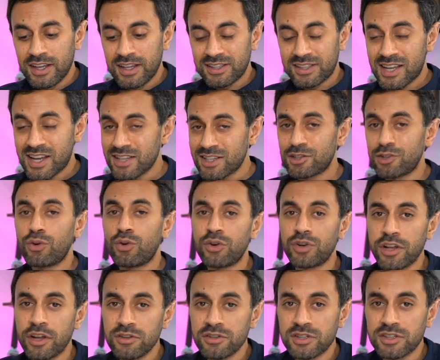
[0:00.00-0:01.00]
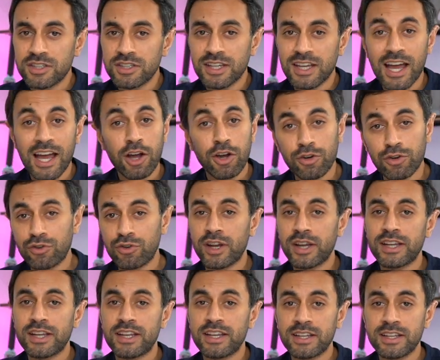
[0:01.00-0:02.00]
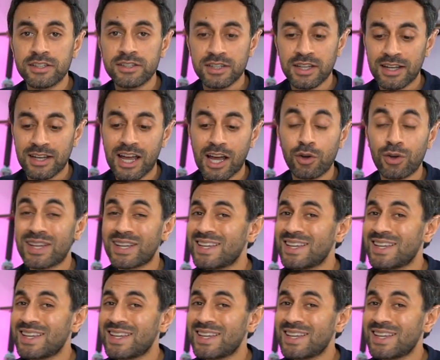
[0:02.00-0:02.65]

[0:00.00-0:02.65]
Test the audio to see how great it is and how